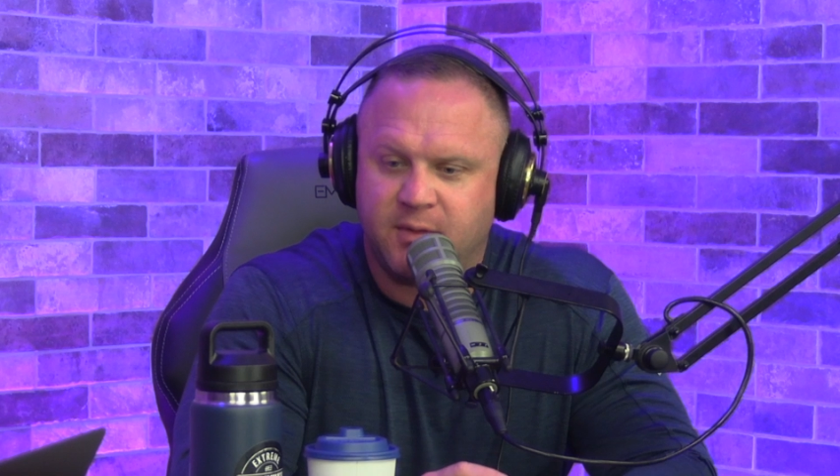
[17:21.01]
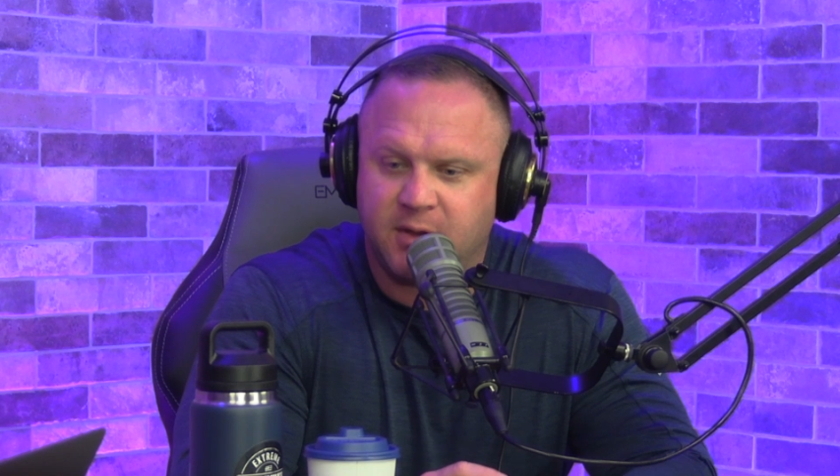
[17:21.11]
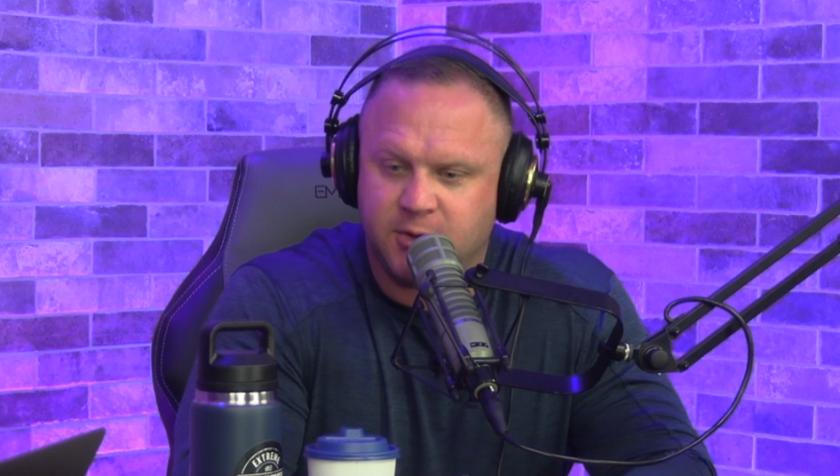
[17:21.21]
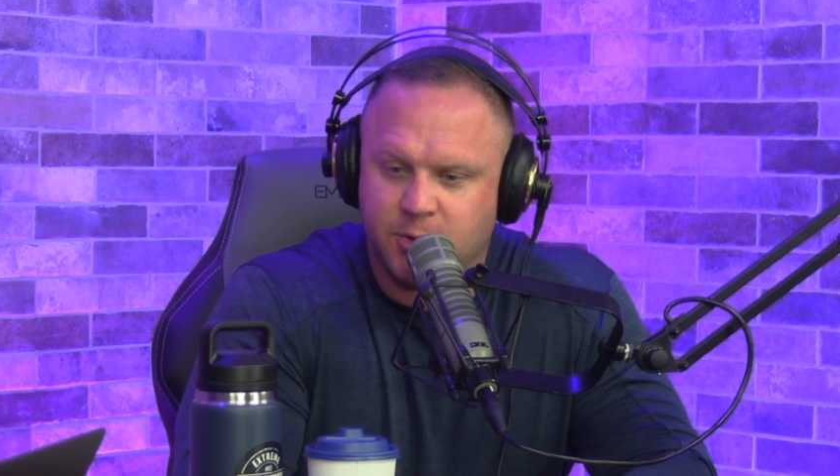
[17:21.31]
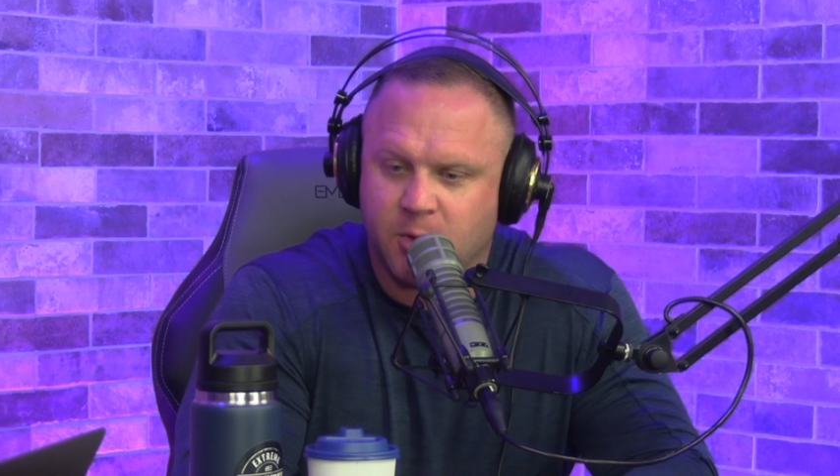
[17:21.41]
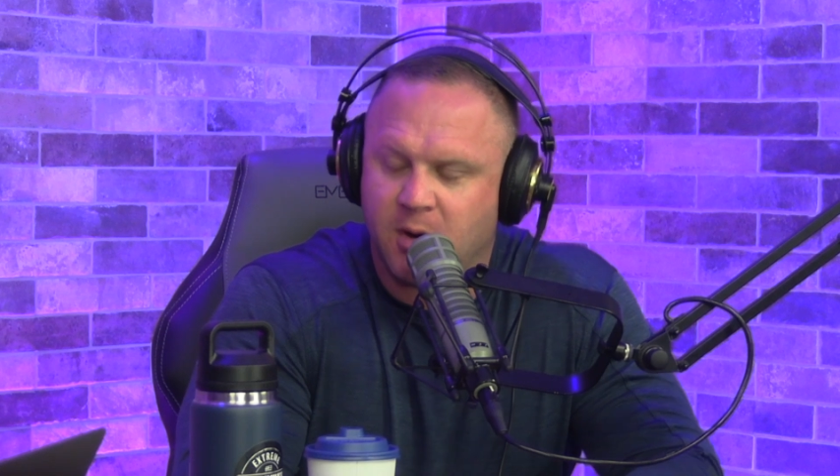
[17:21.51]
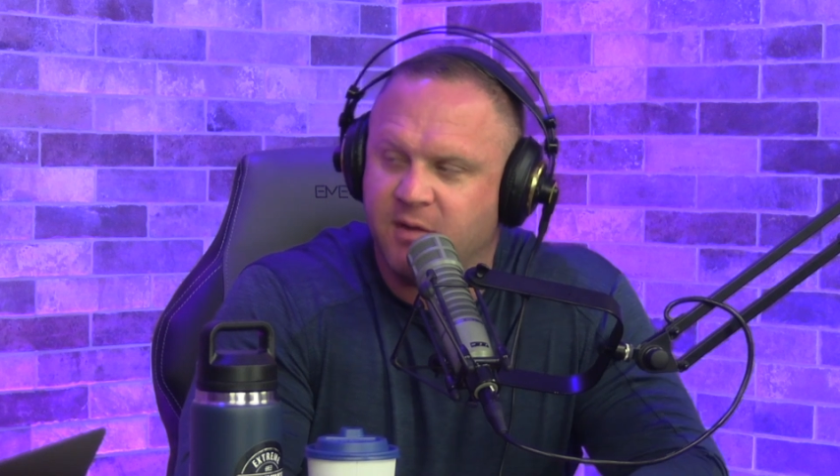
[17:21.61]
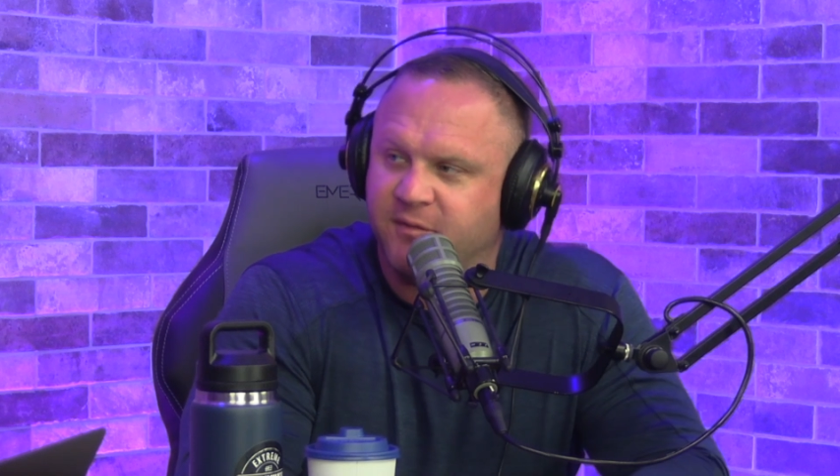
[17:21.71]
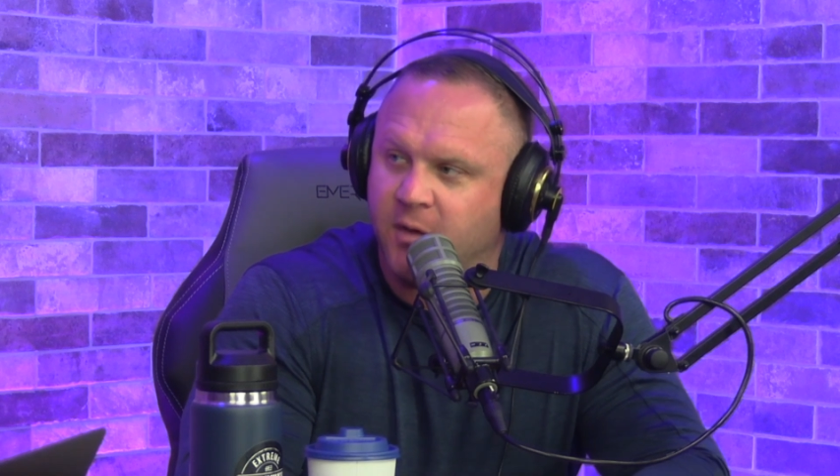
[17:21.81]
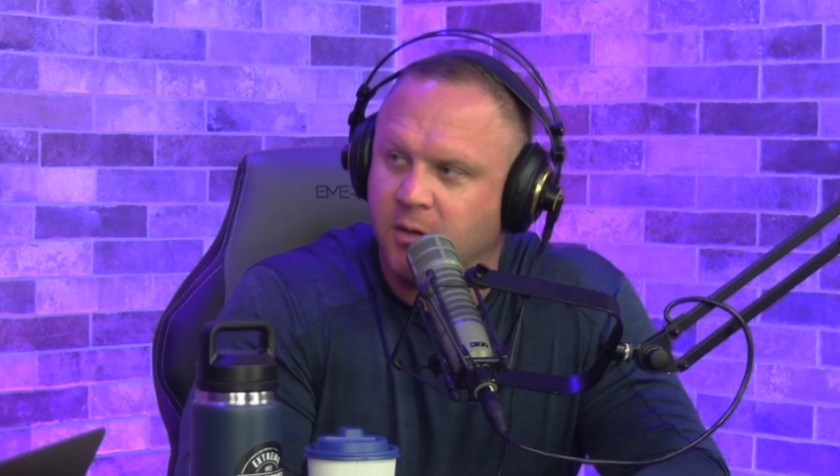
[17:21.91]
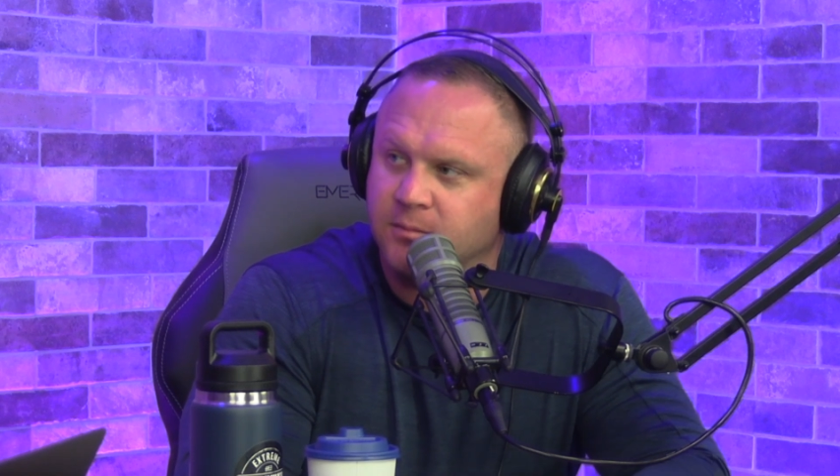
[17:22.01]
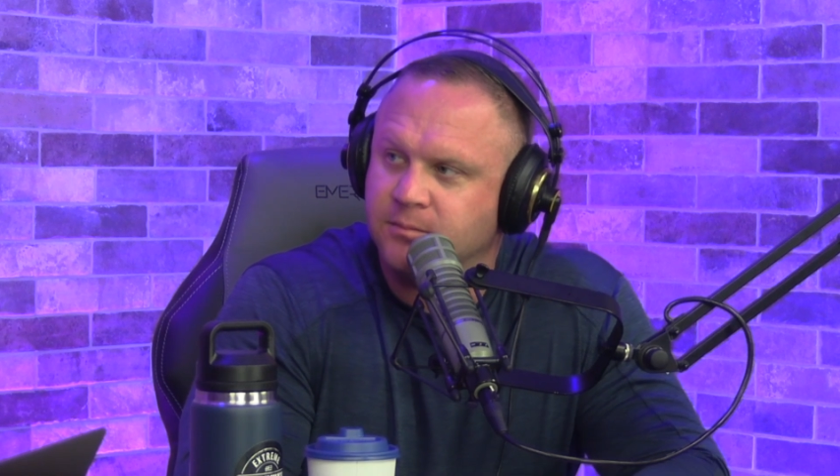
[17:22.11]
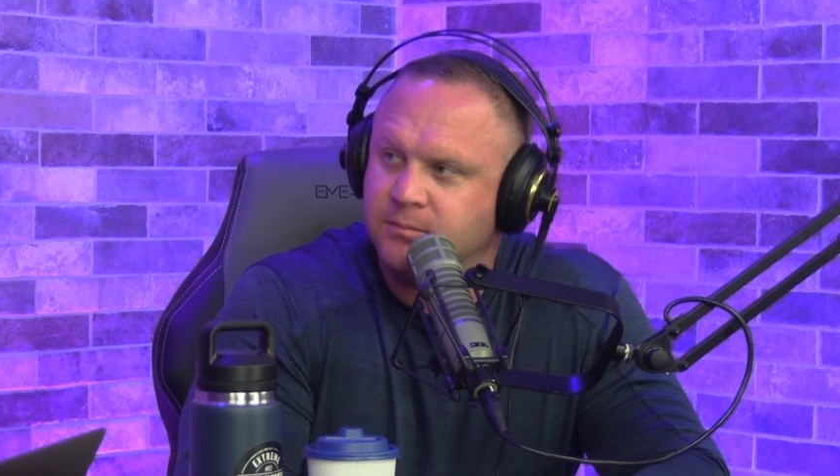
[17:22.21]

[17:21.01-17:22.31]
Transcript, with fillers: that you are at fault.